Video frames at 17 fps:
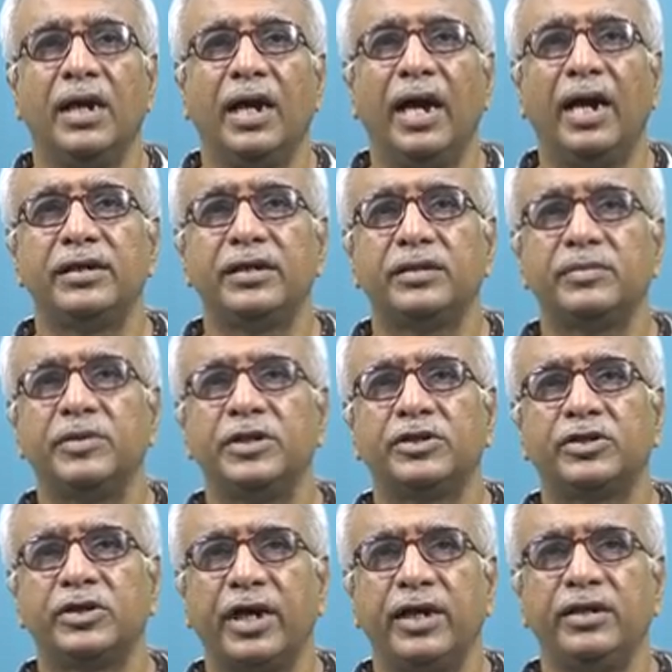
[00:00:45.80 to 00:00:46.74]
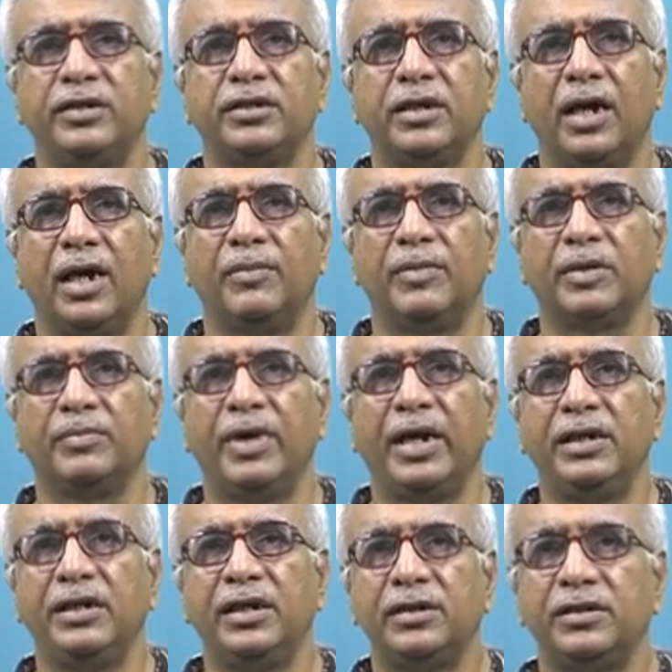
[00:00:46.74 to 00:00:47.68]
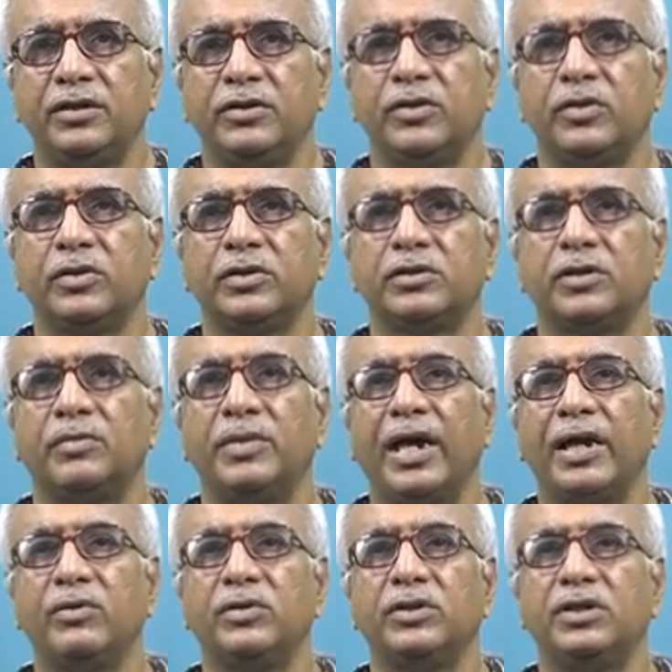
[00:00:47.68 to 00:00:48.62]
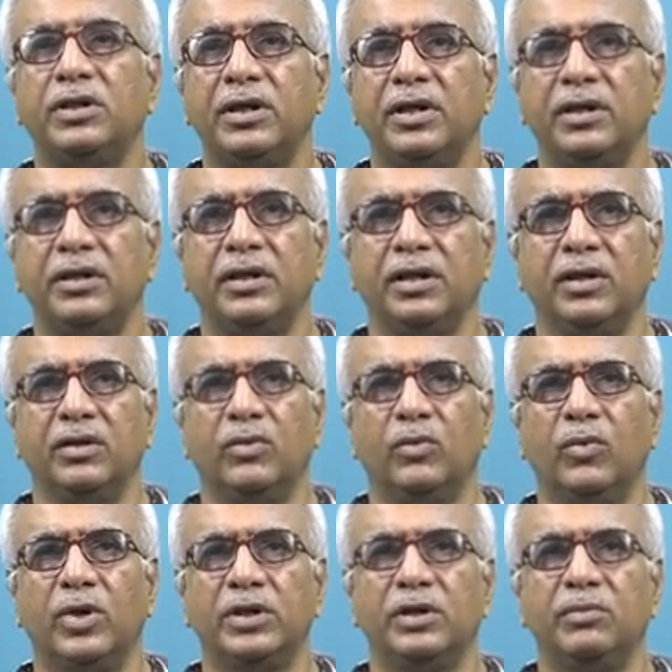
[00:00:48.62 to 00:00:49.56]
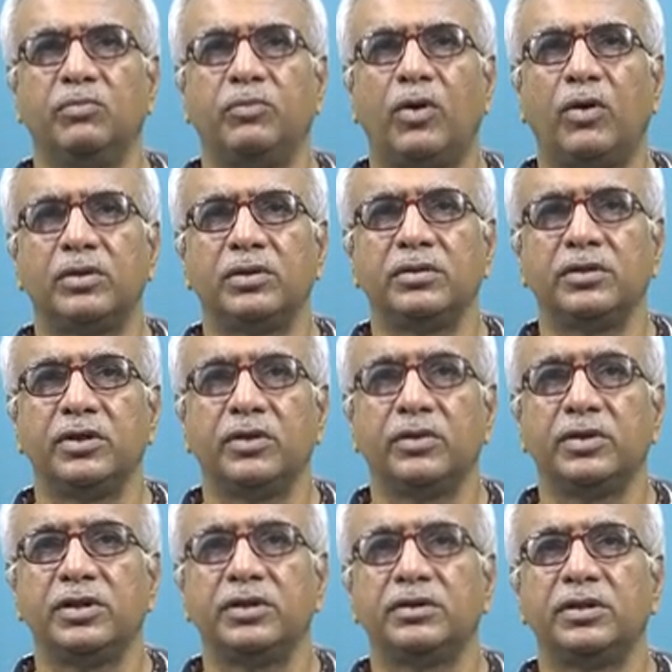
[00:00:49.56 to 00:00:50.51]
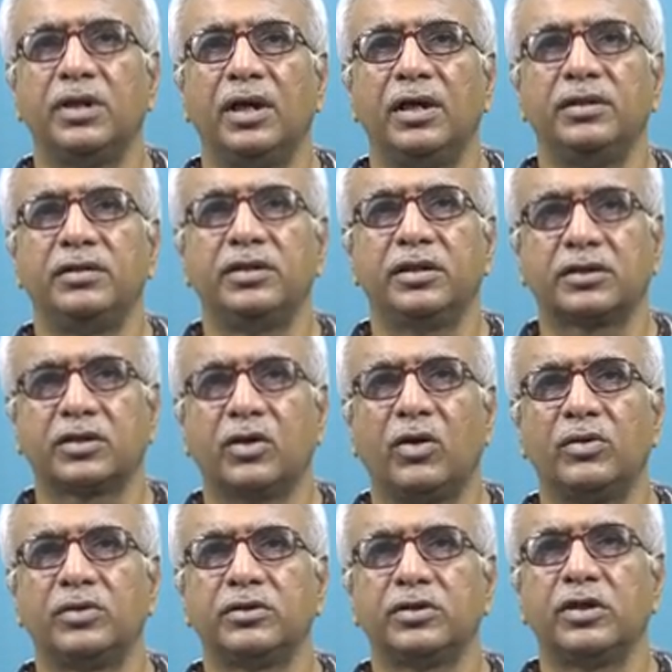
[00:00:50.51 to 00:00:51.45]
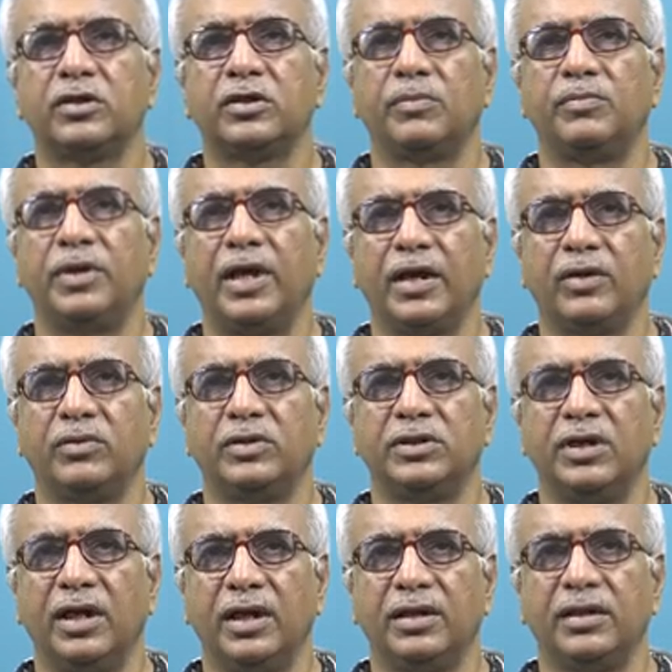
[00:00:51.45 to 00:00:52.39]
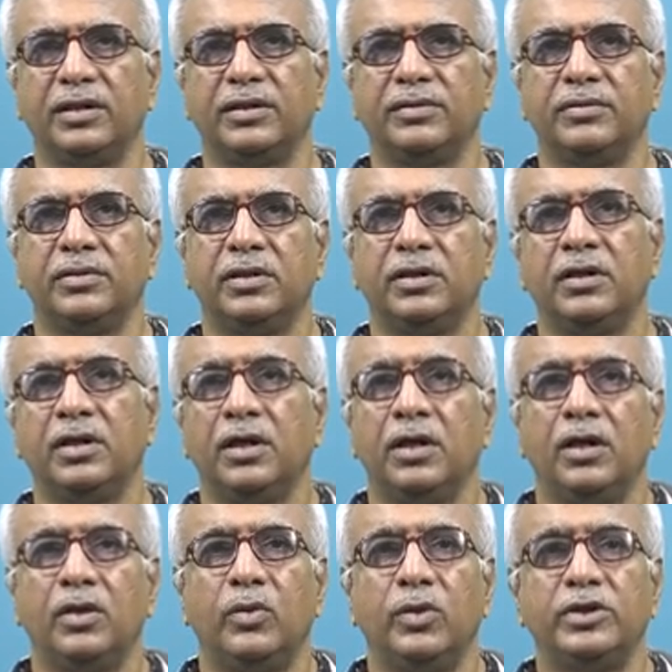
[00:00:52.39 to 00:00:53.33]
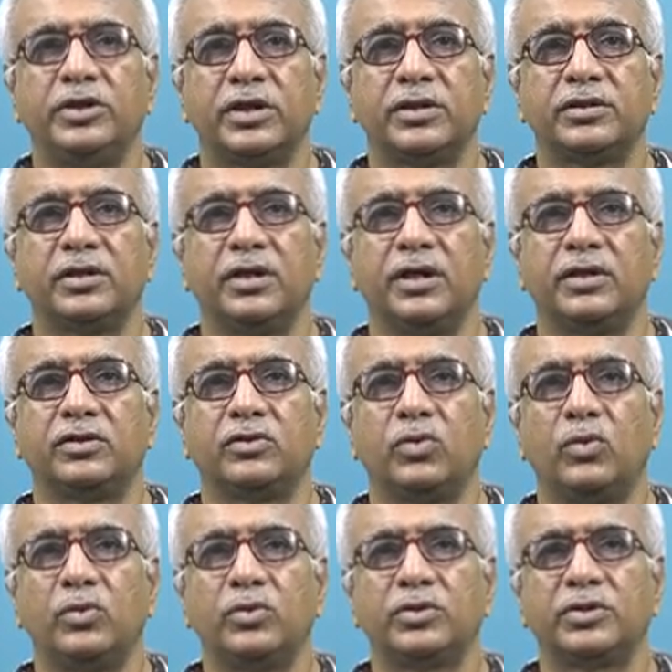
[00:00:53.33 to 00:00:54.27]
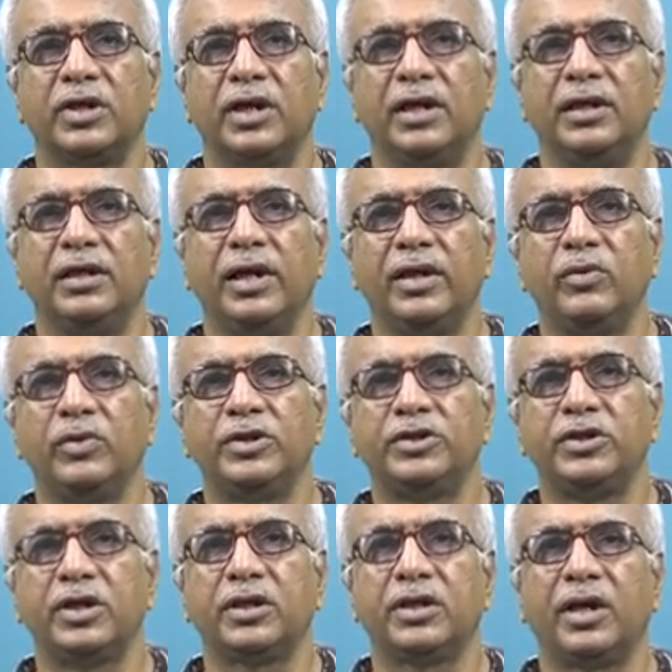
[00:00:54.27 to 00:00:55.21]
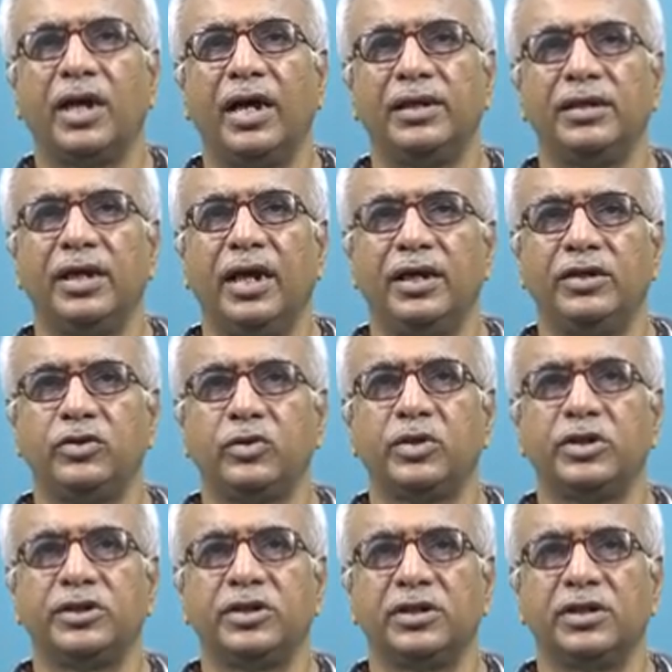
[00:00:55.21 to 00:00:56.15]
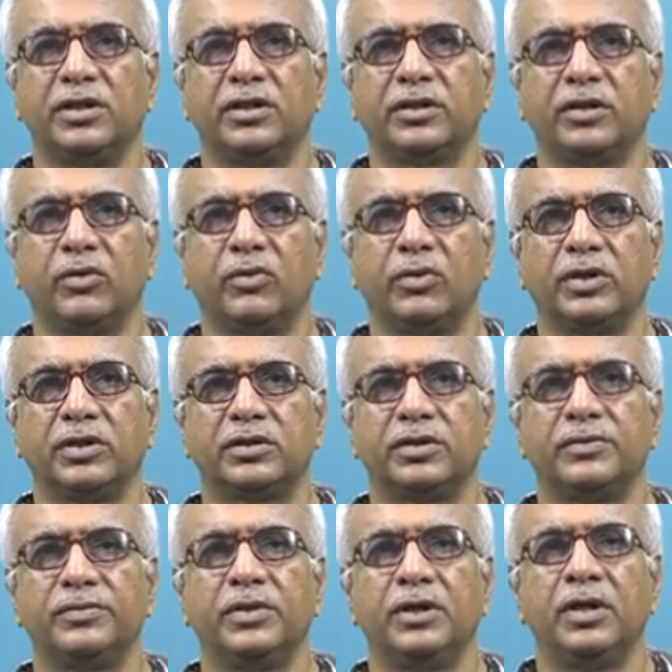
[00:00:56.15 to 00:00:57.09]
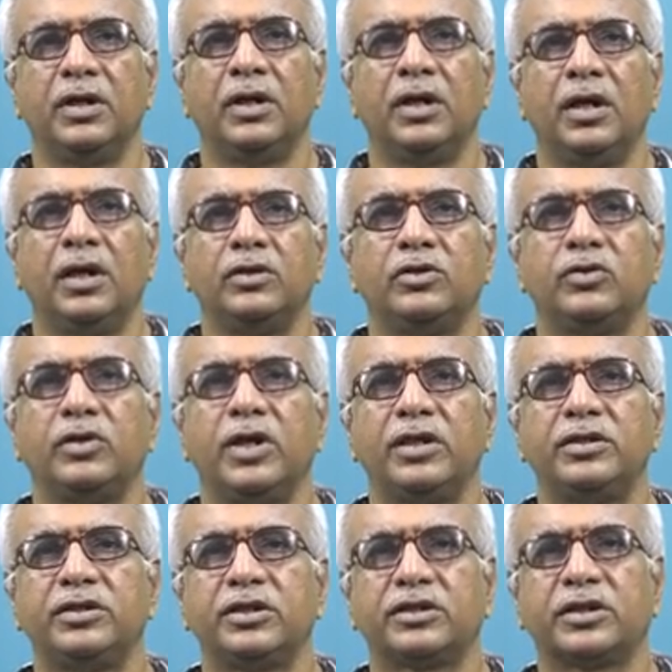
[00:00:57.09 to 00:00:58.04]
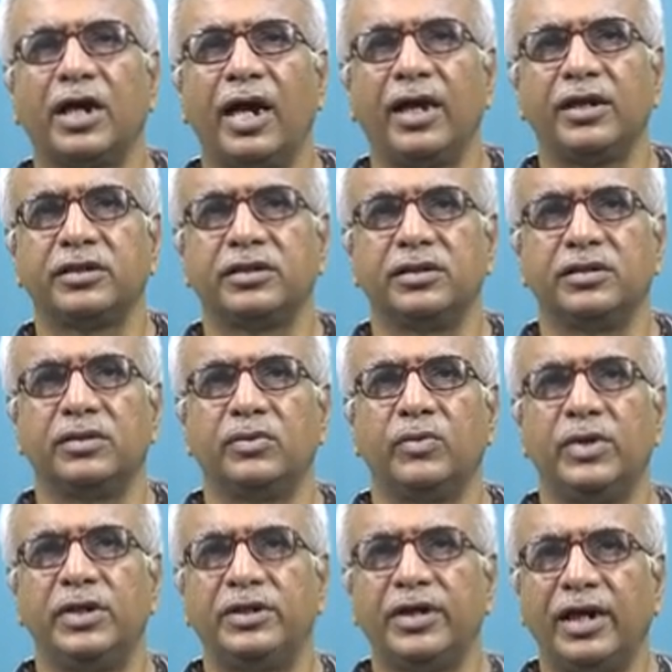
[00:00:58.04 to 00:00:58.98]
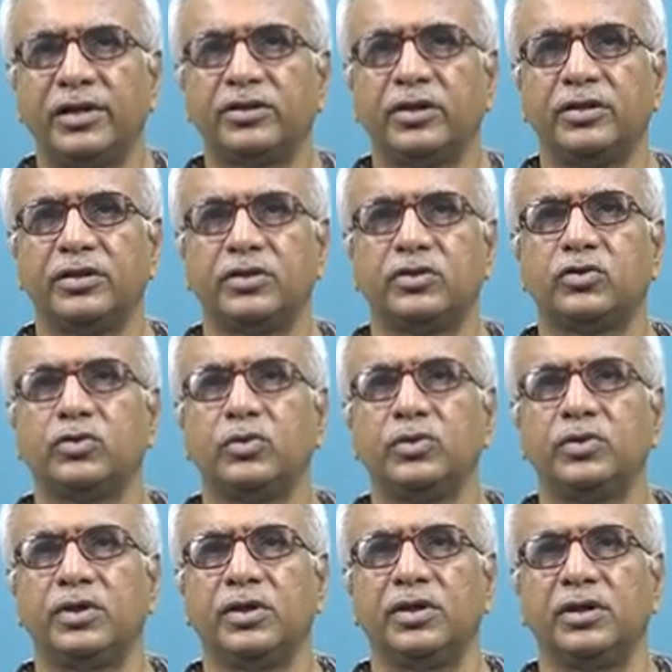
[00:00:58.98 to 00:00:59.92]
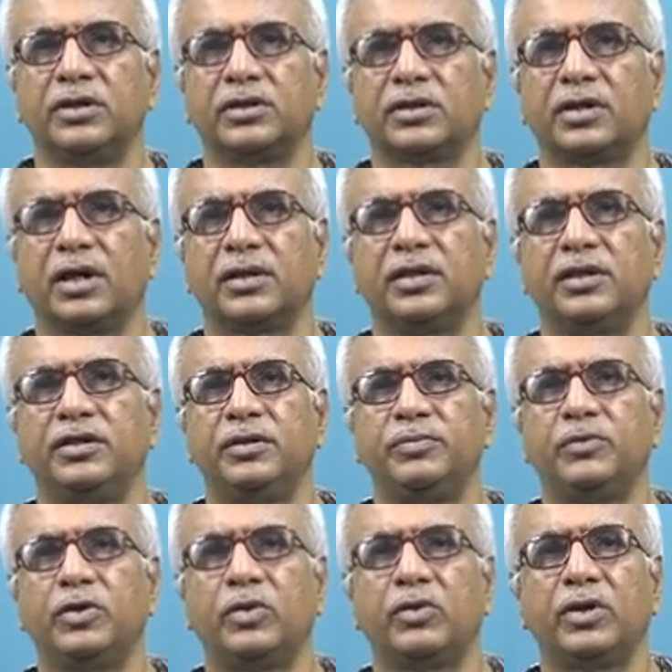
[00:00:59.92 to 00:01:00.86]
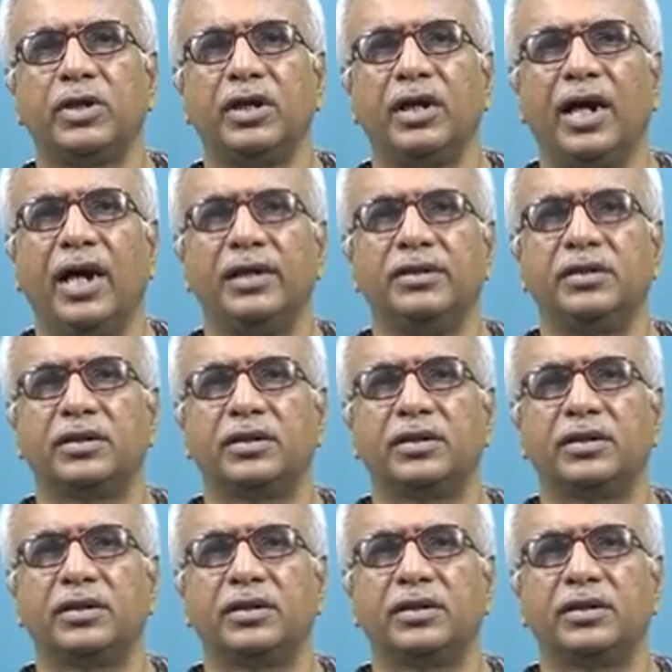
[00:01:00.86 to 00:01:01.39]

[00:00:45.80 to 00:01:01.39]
As has been said, among many other theories of language learning, one important theory is discourse theory of language learning, which has its roots in linguistic and educational theories. Today's discussion will touch these two theories, cognitive theory and